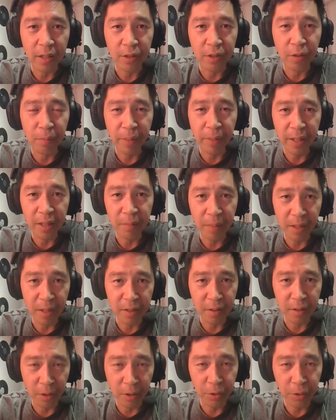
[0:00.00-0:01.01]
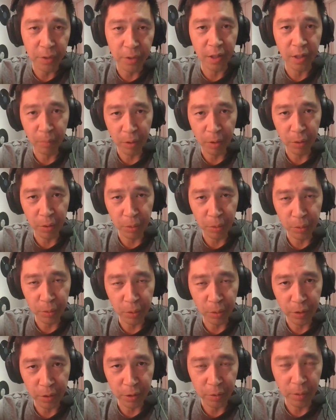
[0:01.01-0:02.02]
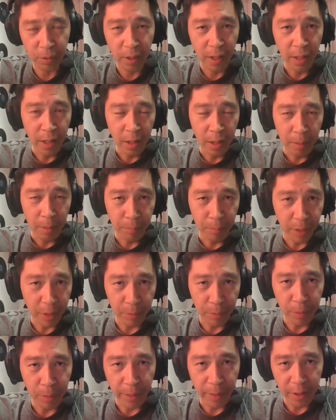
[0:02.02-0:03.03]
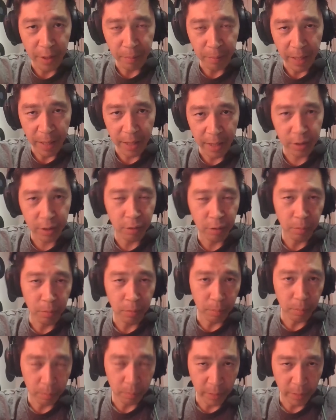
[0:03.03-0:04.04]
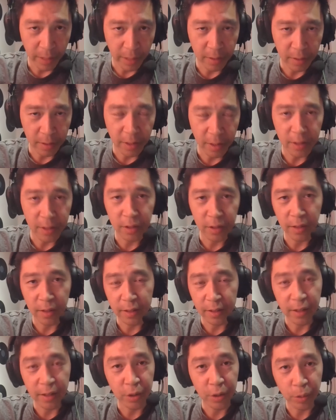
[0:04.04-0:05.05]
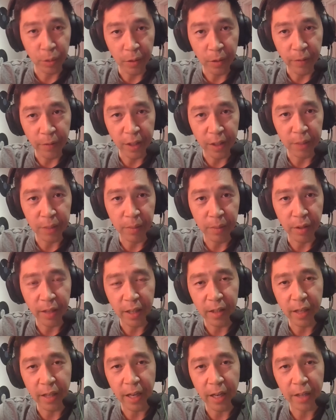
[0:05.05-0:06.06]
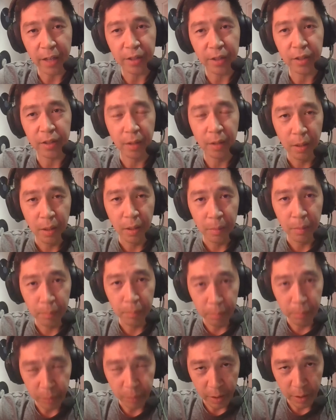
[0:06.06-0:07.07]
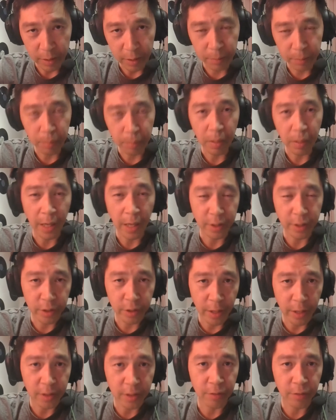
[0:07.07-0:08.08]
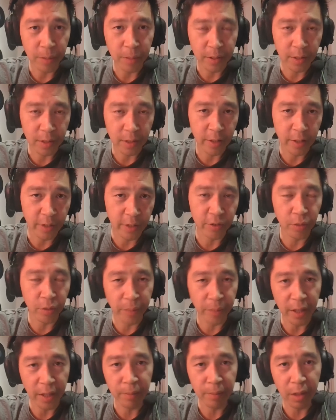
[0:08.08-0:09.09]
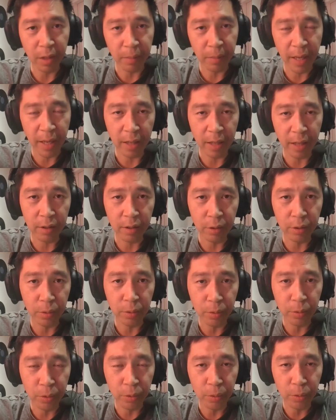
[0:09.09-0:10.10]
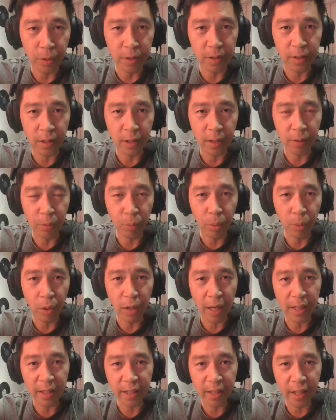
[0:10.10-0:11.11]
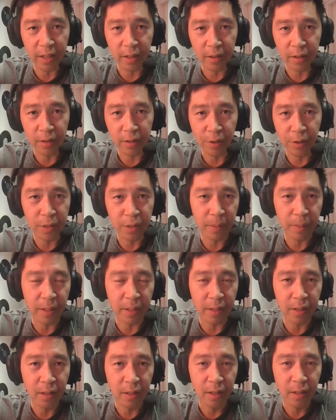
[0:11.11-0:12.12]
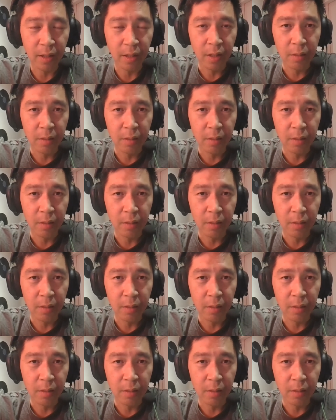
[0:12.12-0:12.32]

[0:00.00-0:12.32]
So a bank makes a loan to someone who's going to be able to pay them back. So likely it's, let's say, to an investment that actually is has a chance of being successful and paying the bank back. So you, you it's uh, well allocated, so to speak.